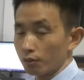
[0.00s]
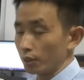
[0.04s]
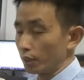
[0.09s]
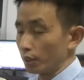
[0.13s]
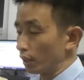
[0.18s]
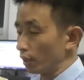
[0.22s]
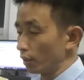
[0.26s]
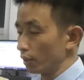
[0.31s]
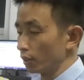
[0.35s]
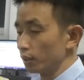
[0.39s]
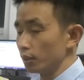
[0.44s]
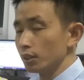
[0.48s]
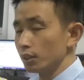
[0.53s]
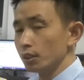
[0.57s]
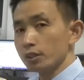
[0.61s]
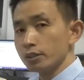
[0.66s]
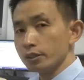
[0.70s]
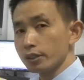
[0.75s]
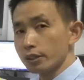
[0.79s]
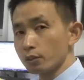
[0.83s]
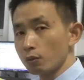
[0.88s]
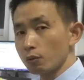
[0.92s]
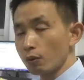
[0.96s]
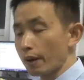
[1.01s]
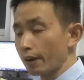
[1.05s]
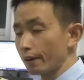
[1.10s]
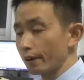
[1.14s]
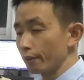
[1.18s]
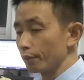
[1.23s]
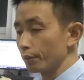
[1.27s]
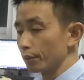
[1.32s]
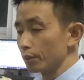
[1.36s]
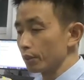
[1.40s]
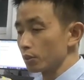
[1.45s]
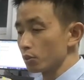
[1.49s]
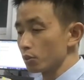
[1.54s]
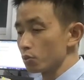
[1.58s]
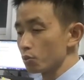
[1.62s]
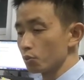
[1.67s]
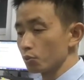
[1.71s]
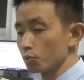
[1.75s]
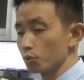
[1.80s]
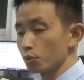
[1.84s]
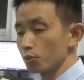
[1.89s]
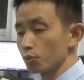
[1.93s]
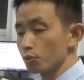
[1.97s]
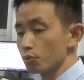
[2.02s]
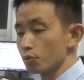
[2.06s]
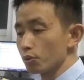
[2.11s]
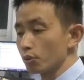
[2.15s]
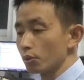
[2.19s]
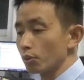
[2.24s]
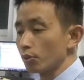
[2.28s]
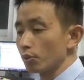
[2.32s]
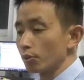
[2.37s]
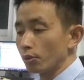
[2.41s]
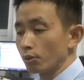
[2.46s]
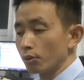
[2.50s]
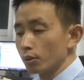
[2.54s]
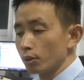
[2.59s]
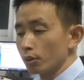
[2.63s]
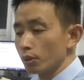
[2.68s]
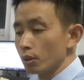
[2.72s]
Okay, that's why we need to use a